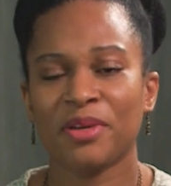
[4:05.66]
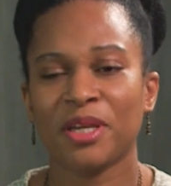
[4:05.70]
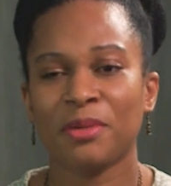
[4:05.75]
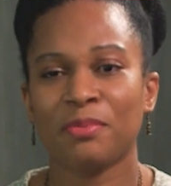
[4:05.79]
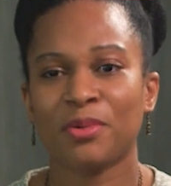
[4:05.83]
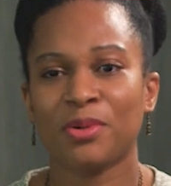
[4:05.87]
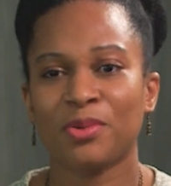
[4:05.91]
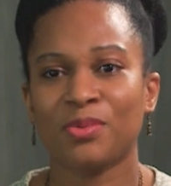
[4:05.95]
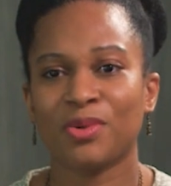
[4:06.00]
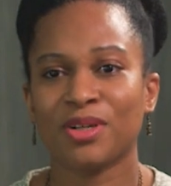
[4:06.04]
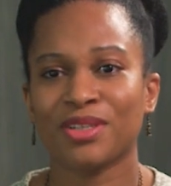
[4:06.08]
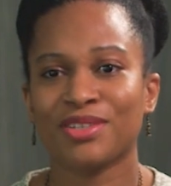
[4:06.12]

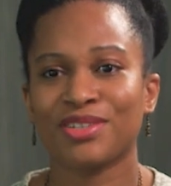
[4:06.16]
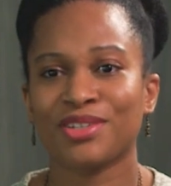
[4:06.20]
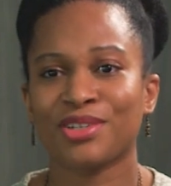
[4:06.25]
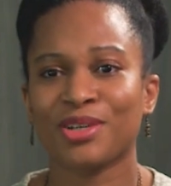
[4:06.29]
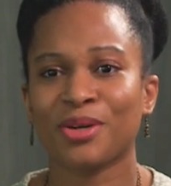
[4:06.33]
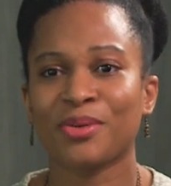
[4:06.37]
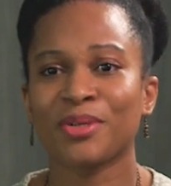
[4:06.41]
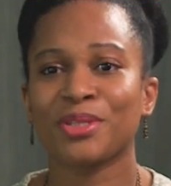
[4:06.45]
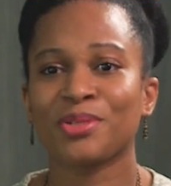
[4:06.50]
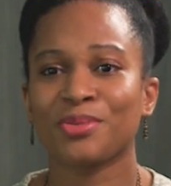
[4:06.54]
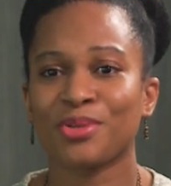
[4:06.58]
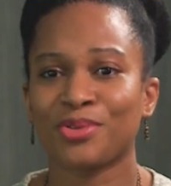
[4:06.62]
people want to
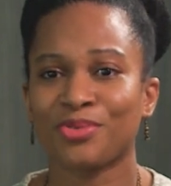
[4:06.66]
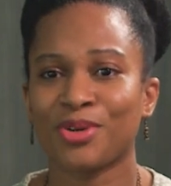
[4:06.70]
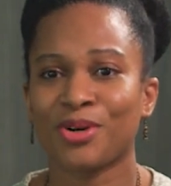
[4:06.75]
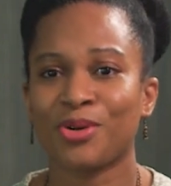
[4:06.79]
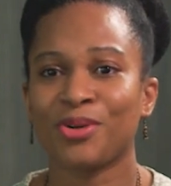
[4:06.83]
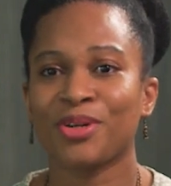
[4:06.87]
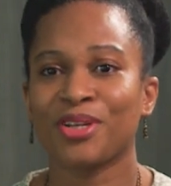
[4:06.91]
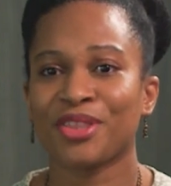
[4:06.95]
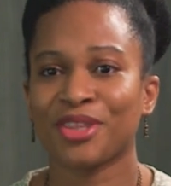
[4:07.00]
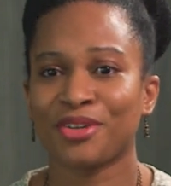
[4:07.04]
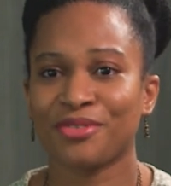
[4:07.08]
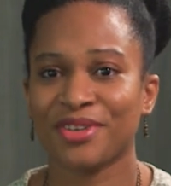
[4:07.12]
go into a
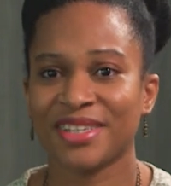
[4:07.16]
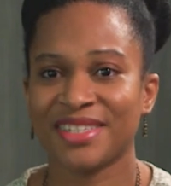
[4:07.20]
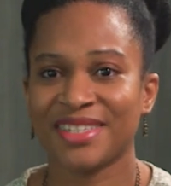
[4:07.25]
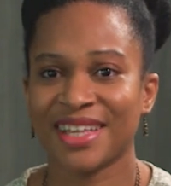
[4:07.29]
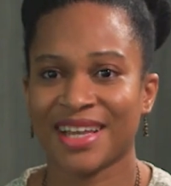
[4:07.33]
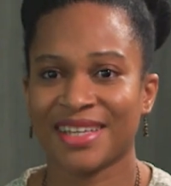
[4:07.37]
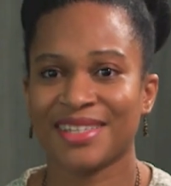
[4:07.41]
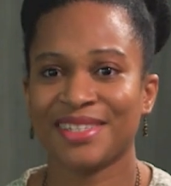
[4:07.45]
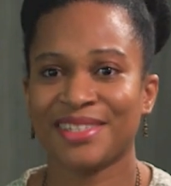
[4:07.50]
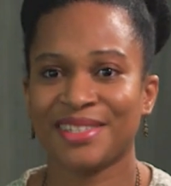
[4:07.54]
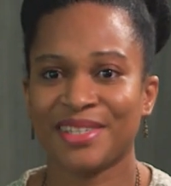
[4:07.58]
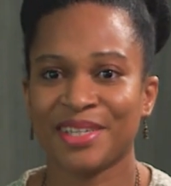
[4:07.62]
role and there is
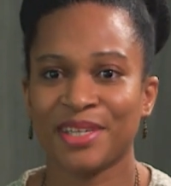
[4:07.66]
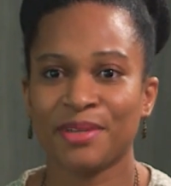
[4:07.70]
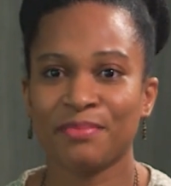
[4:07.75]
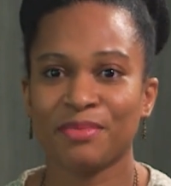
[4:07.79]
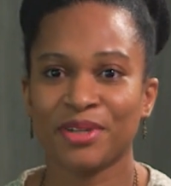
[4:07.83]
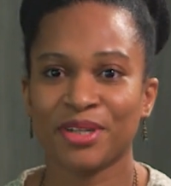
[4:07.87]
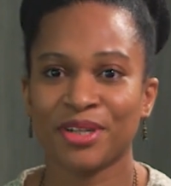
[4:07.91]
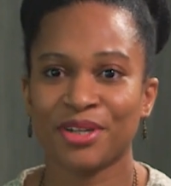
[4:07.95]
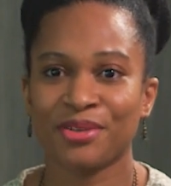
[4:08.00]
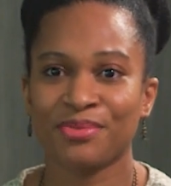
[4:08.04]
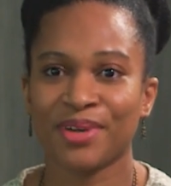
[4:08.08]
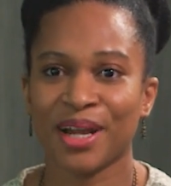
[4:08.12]
that
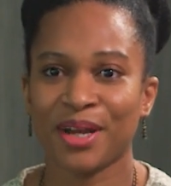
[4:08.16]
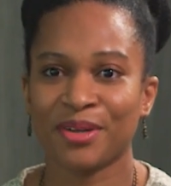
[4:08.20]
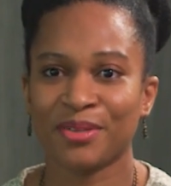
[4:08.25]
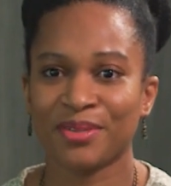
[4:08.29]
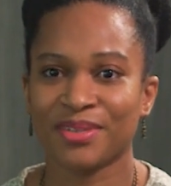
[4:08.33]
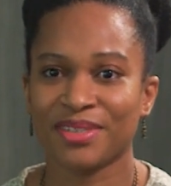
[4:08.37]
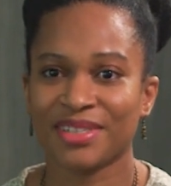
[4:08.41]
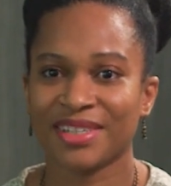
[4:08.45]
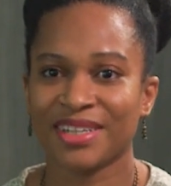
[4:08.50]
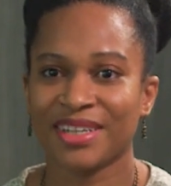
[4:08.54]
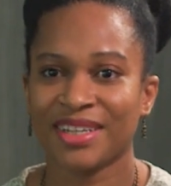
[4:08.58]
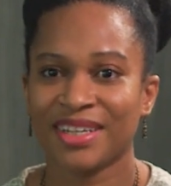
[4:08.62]
stigma
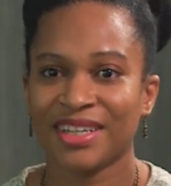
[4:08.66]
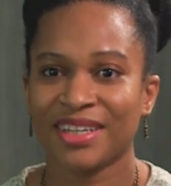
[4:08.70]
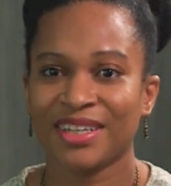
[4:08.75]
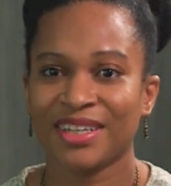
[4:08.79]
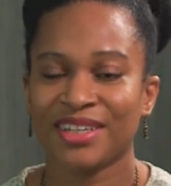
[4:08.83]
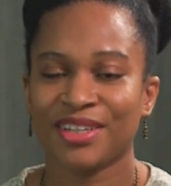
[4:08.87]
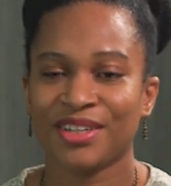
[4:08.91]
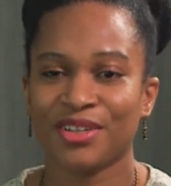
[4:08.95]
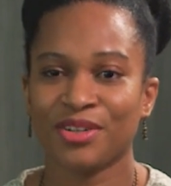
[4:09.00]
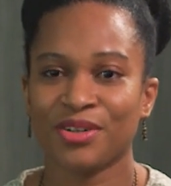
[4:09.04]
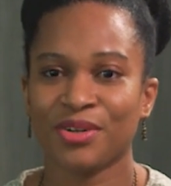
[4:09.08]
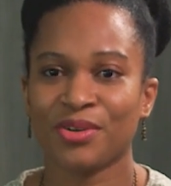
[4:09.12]
around,
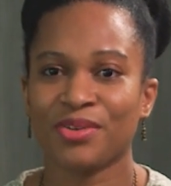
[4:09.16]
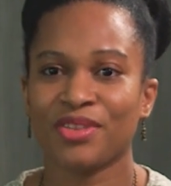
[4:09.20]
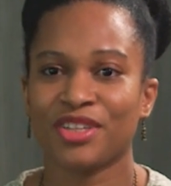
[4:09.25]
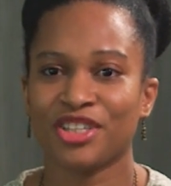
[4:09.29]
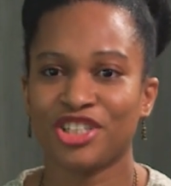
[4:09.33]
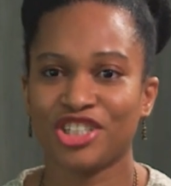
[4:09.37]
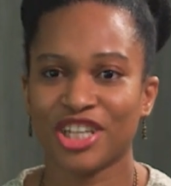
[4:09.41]
you know, the